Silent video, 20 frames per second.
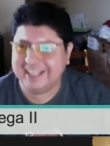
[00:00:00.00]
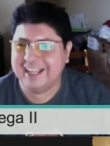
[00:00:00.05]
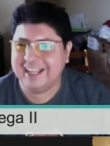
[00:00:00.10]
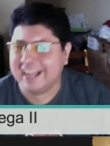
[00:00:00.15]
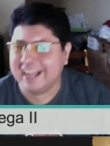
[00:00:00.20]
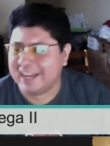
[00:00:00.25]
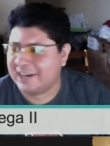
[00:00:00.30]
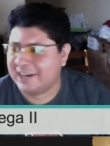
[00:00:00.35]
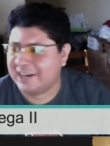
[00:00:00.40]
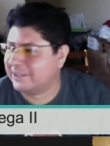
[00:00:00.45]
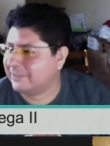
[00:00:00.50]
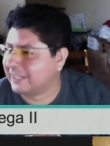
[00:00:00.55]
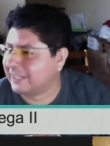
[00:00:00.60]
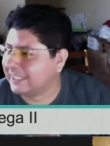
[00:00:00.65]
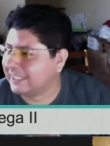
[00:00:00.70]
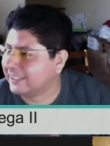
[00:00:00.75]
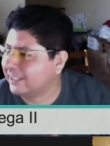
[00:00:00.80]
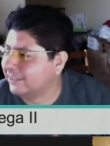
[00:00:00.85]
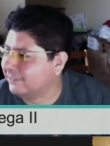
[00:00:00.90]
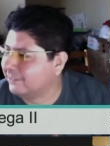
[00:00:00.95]
don't know
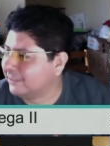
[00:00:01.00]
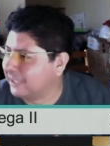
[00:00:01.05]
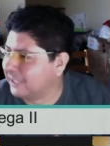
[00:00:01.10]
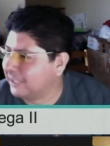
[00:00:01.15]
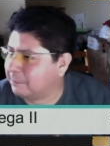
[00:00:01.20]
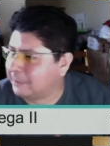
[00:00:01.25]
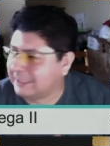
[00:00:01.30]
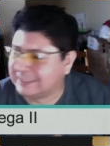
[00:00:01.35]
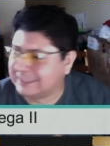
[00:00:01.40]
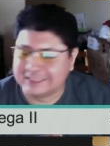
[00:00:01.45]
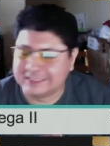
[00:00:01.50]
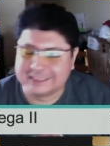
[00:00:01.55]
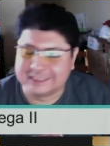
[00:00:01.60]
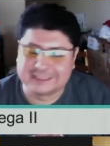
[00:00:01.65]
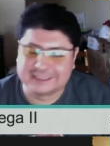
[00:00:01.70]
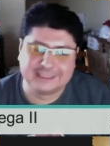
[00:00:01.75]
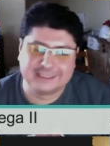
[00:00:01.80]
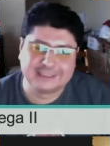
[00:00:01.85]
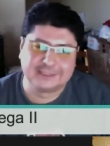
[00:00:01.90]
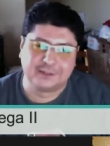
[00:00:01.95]
how PC
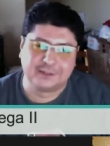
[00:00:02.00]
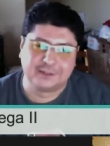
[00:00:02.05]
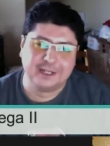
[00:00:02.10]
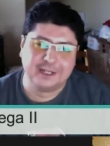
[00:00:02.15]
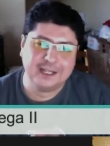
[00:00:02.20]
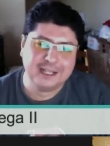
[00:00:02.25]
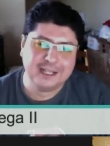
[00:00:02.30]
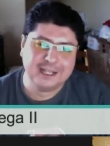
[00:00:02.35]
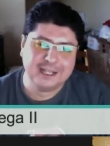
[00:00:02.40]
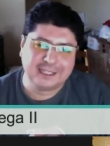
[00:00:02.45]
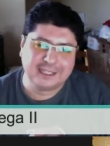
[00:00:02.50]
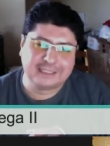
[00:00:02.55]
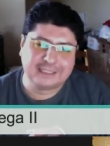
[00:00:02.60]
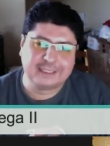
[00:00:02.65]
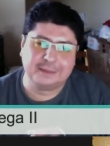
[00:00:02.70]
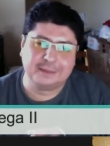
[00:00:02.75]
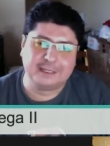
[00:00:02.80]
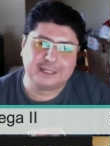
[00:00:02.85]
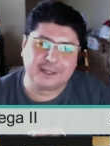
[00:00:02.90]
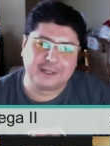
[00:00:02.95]
this is, or they
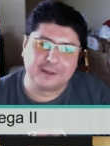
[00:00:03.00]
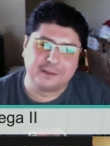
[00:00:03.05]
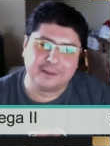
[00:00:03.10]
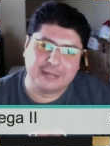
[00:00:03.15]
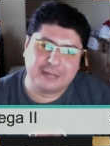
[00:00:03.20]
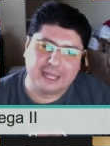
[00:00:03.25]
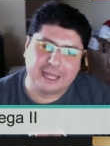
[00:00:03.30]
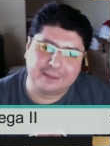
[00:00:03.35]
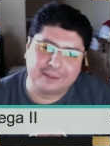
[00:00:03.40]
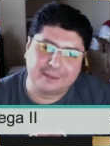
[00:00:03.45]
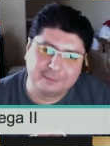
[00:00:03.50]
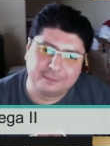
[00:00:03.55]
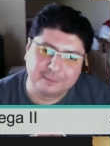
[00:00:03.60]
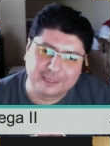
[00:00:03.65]
tell me to go to the bathroom,